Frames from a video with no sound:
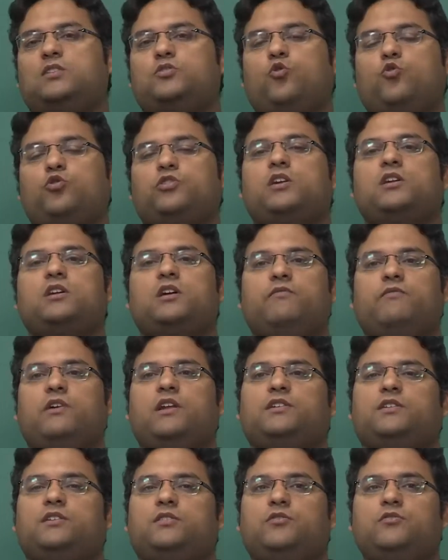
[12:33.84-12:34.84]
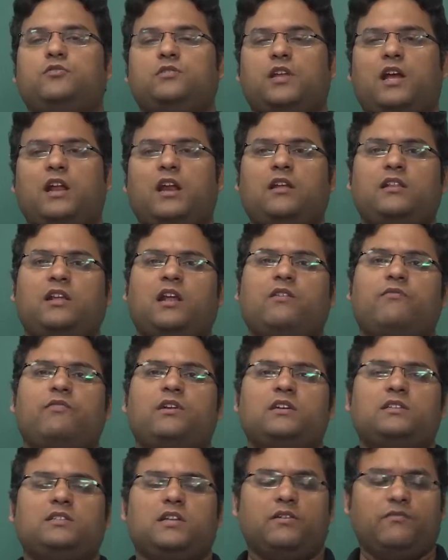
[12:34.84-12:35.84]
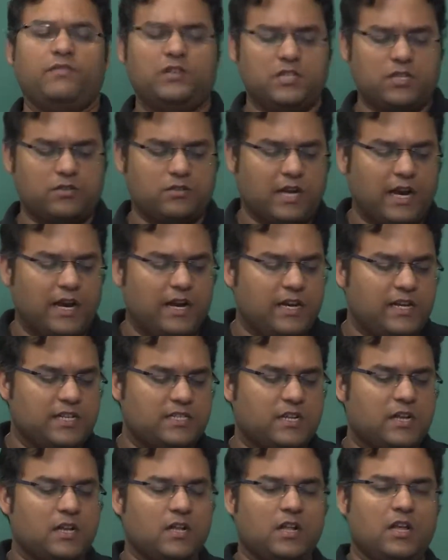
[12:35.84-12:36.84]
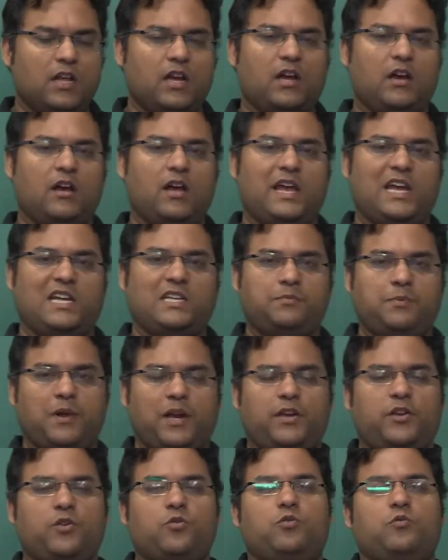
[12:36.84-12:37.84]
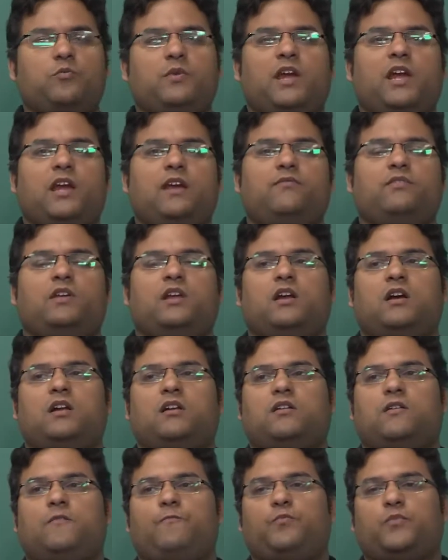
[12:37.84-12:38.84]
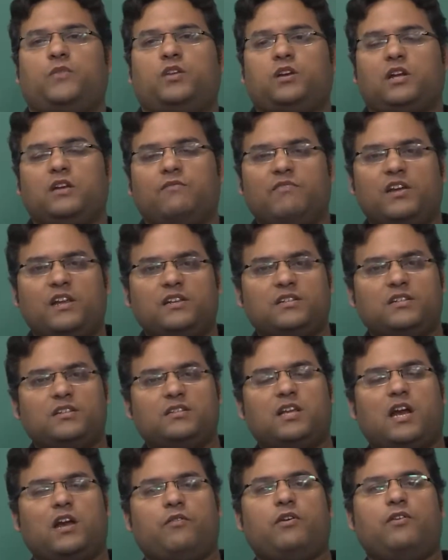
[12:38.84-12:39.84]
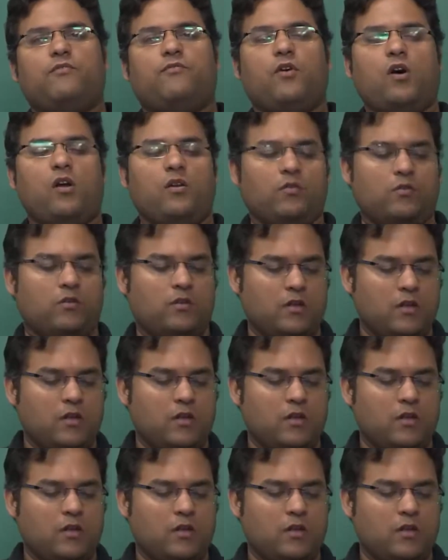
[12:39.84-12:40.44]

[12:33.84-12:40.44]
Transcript: social conventions? There are ways in which societies expect you to behave. There are conventions that we follow.